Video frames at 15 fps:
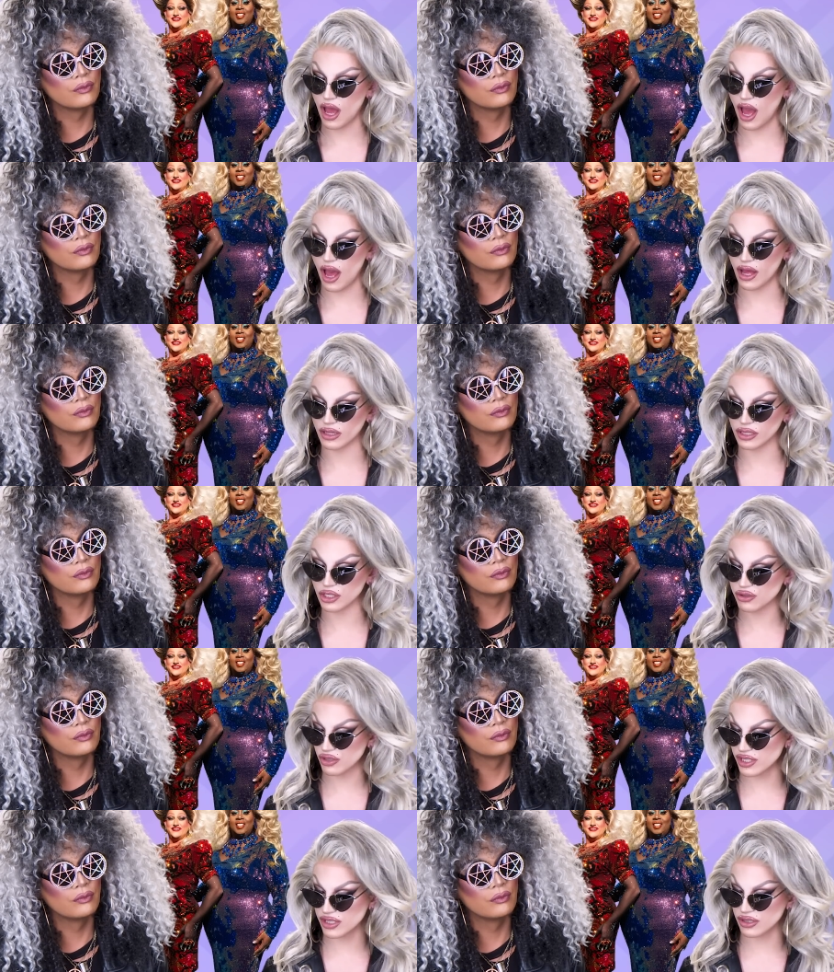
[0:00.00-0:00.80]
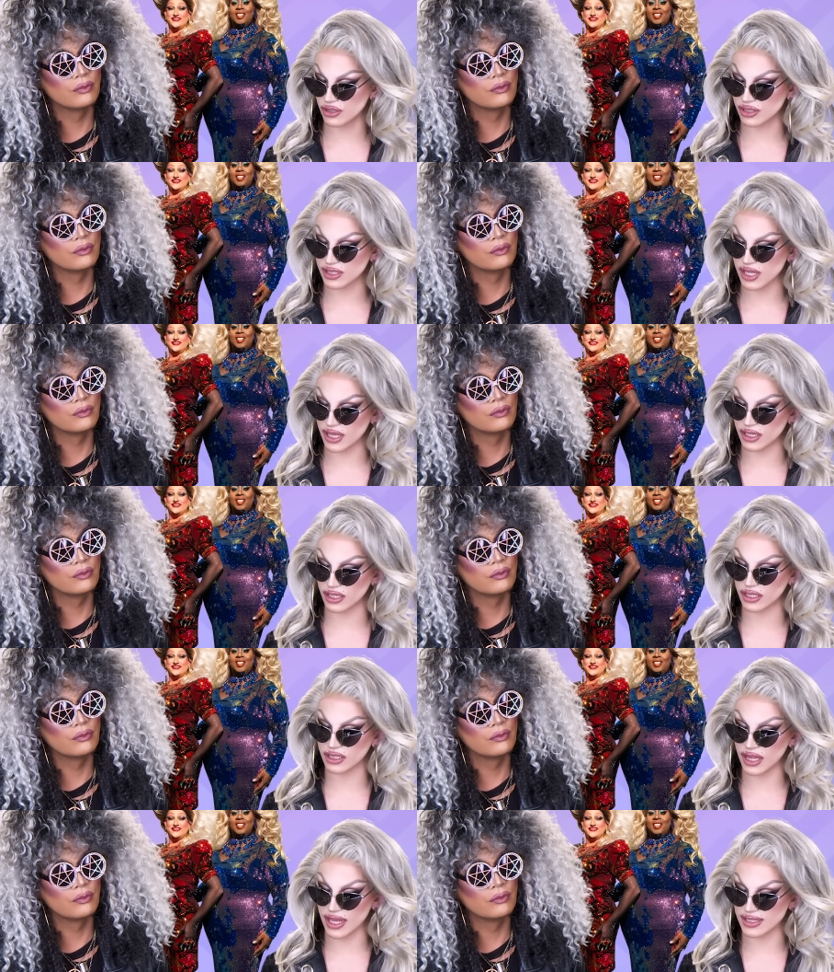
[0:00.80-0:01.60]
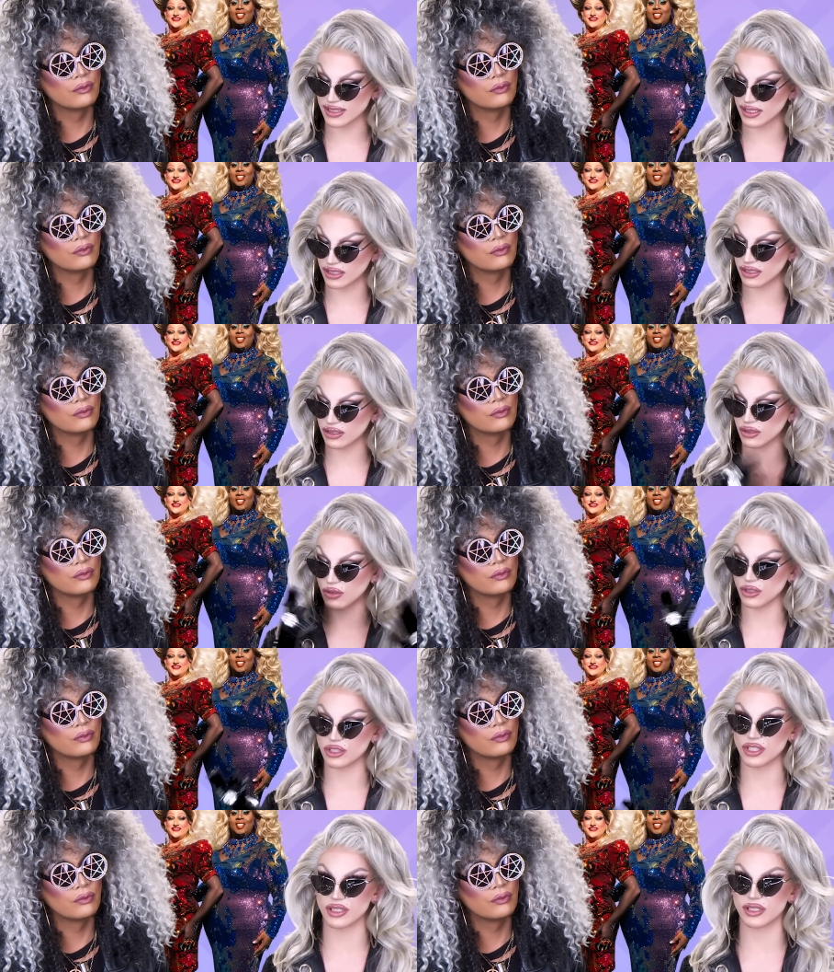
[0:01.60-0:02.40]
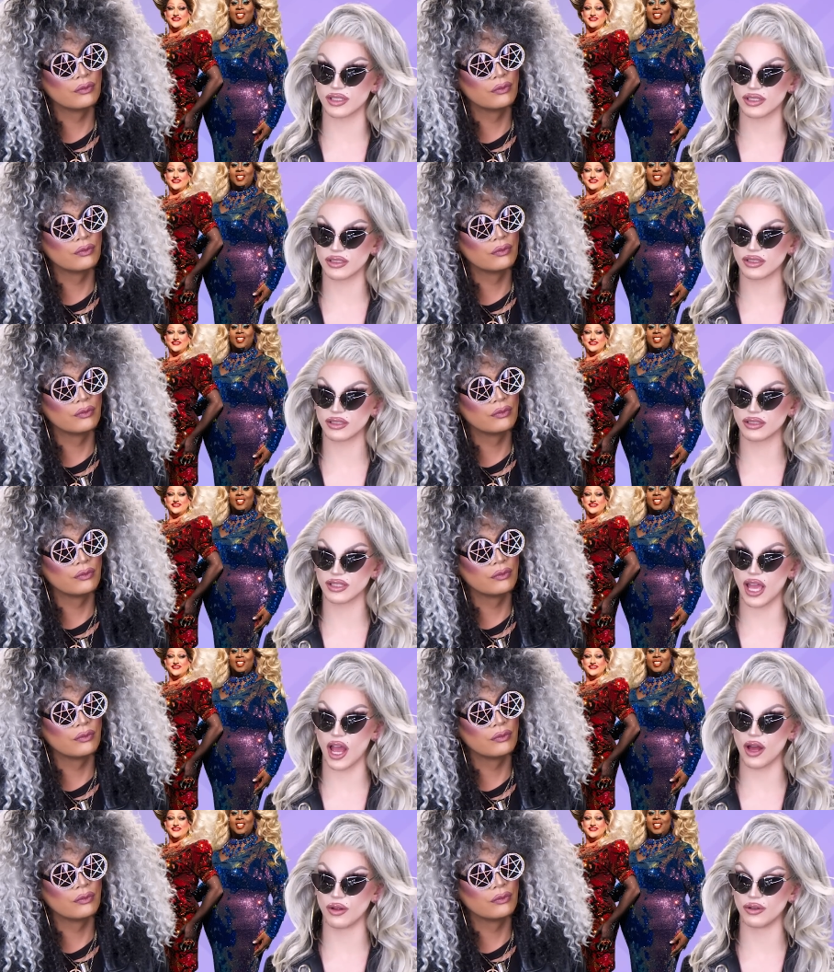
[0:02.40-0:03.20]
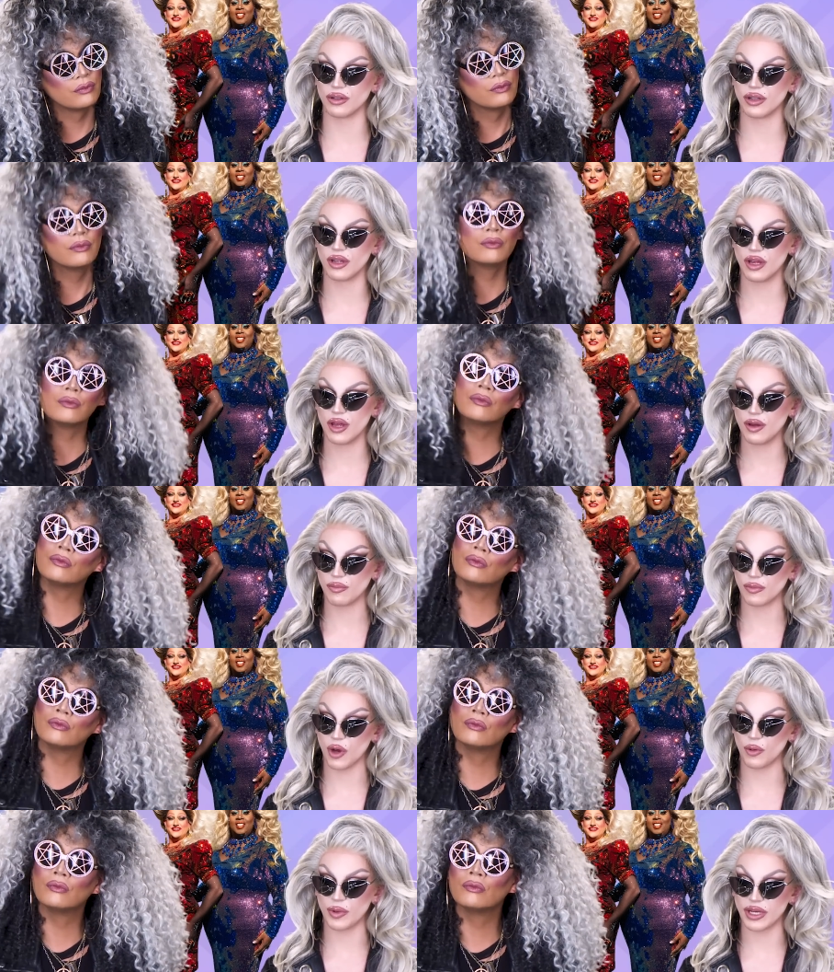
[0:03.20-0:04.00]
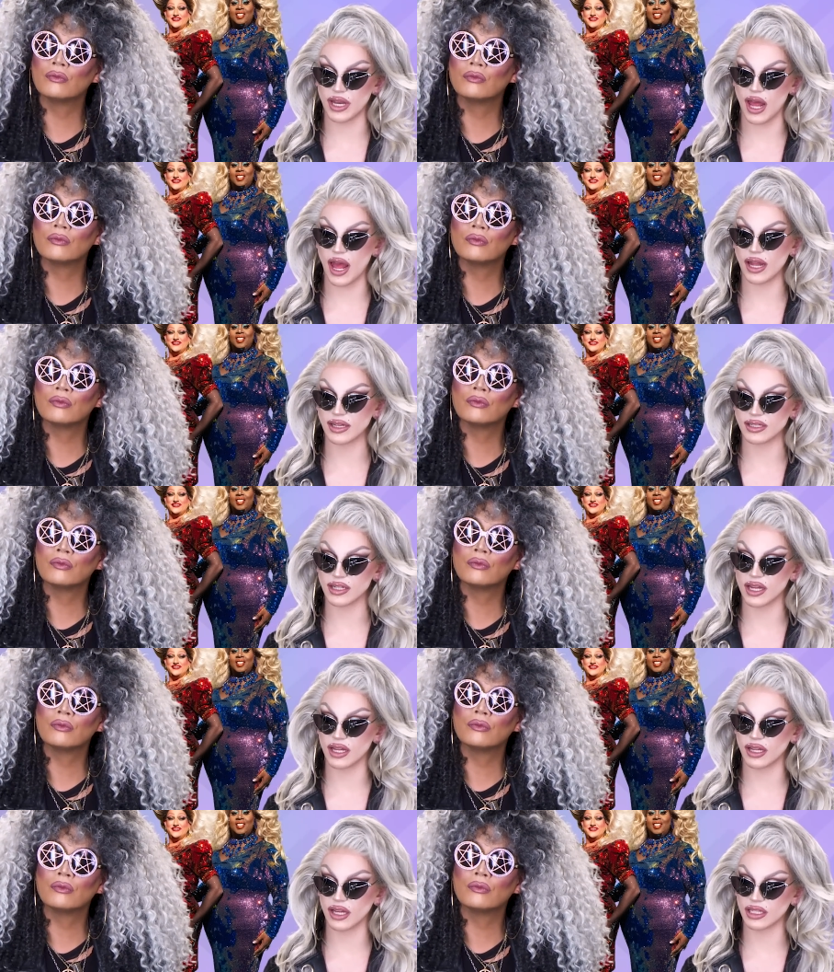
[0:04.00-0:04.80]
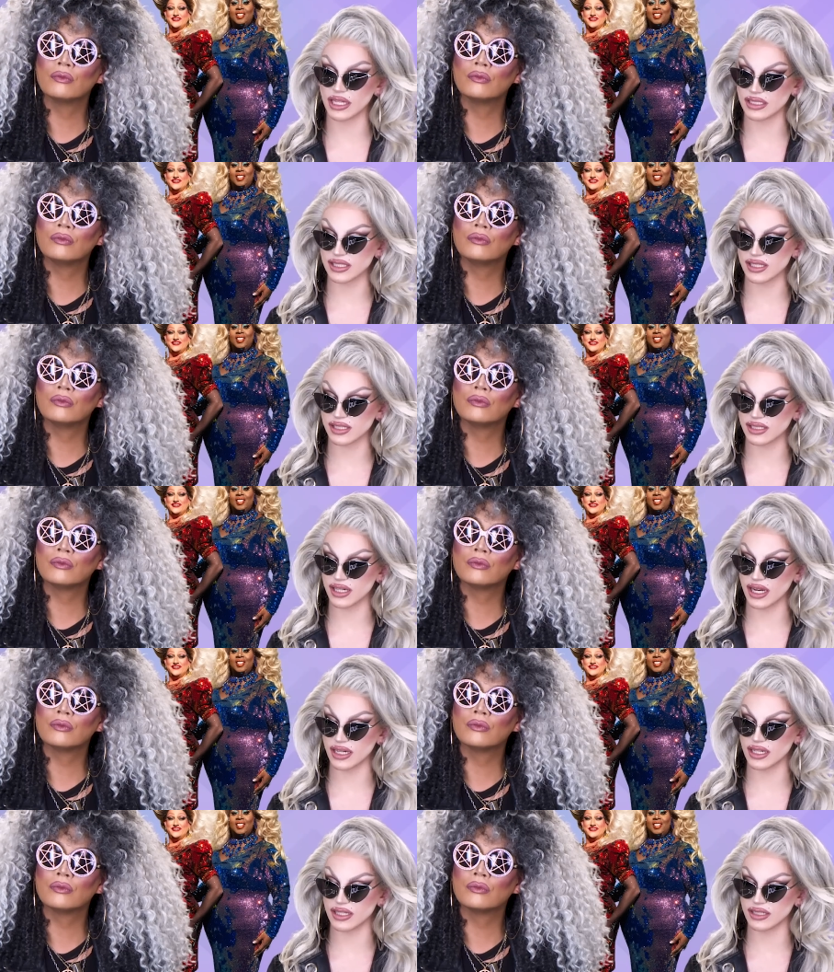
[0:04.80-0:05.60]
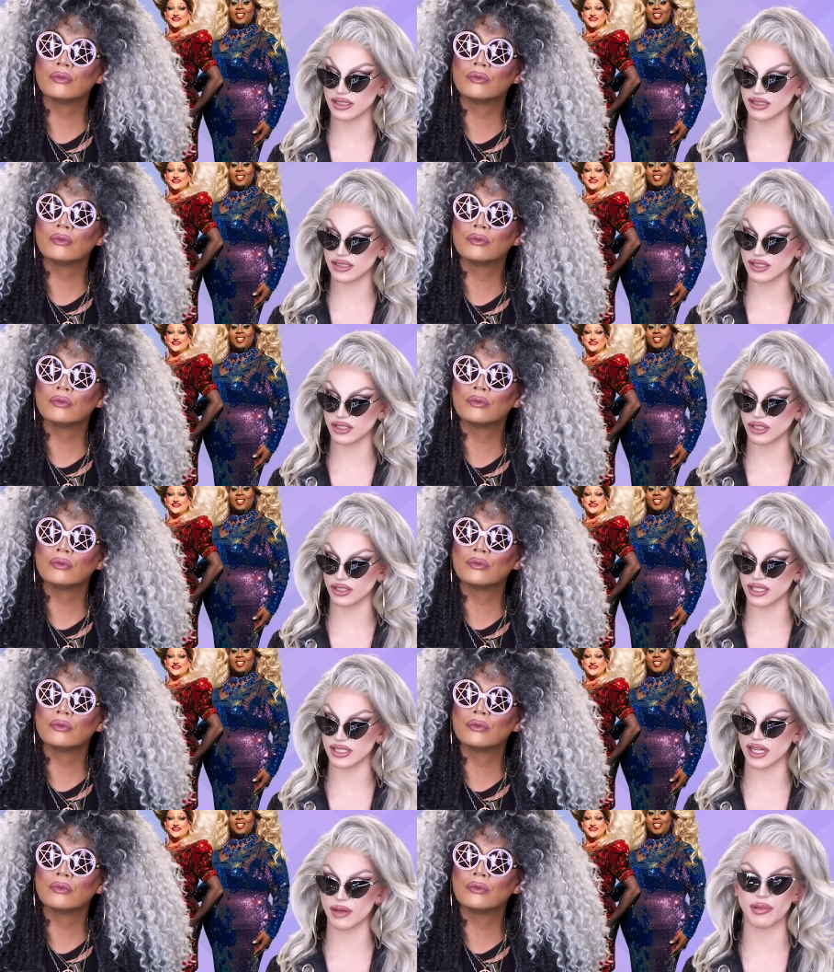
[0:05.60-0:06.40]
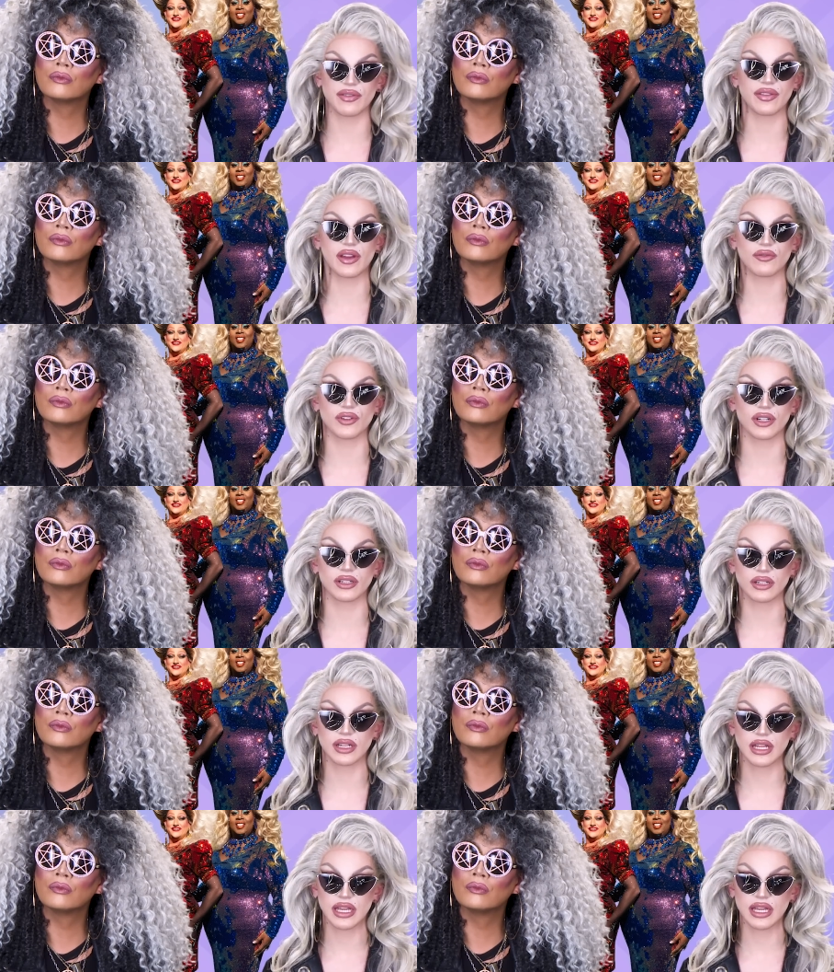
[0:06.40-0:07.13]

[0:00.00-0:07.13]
Speaker 1: Uh, Latrice looks like a classic, gorgeous gown moment, and uh, Alexis Knight's look is not my favorite.